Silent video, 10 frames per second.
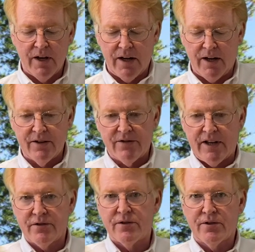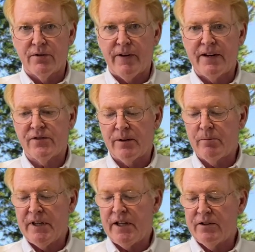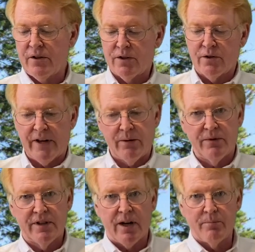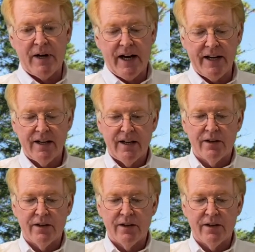uh, the sensors are facing me, so the train would come by,